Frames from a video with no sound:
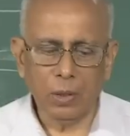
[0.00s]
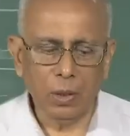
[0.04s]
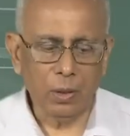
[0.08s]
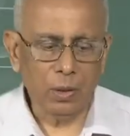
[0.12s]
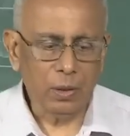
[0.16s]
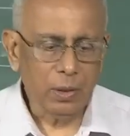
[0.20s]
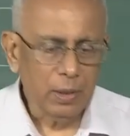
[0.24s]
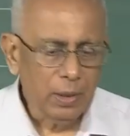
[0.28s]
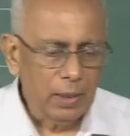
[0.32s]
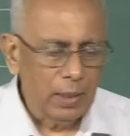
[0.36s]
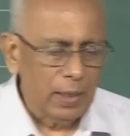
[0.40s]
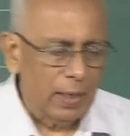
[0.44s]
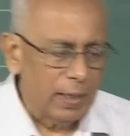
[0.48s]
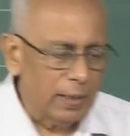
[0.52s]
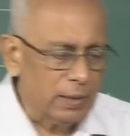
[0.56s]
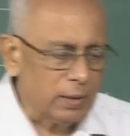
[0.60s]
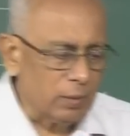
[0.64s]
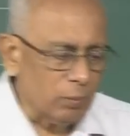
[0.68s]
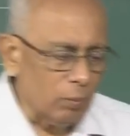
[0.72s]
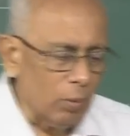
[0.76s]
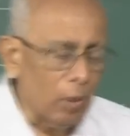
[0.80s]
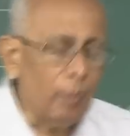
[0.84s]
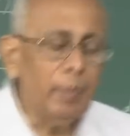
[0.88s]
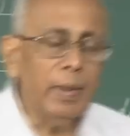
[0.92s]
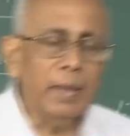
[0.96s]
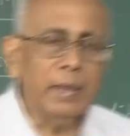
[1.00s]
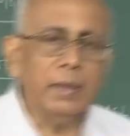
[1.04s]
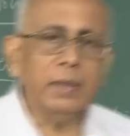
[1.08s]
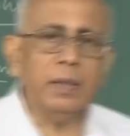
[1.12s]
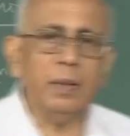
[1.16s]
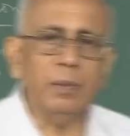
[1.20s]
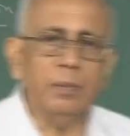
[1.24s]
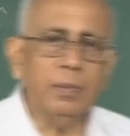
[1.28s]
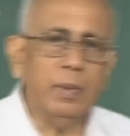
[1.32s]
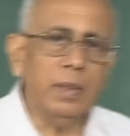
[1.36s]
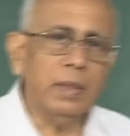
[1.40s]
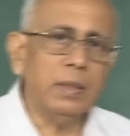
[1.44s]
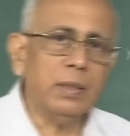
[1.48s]
law, its
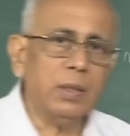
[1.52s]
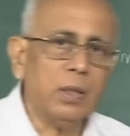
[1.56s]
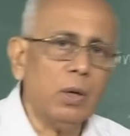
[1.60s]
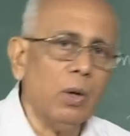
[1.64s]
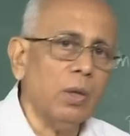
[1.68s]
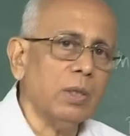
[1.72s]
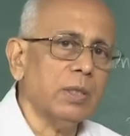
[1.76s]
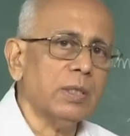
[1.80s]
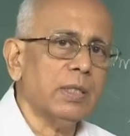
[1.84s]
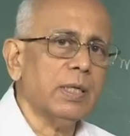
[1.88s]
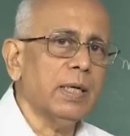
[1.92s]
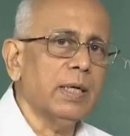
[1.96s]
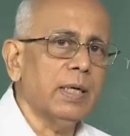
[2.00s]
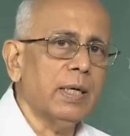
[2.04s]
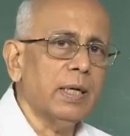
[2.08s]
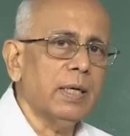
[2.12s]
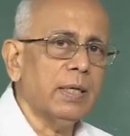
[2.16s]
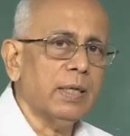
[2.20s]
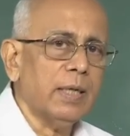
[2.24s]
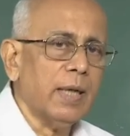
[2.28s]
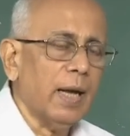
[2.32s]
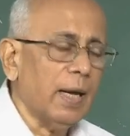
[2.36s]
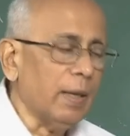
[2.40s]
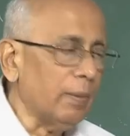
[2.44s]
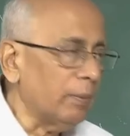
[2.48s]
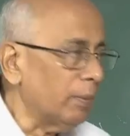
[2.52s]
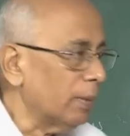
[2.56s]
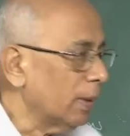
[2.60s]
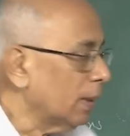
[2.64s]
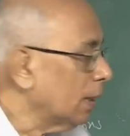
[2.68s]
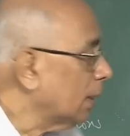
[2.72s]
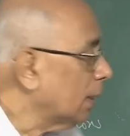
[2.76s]
momentum is constant in time.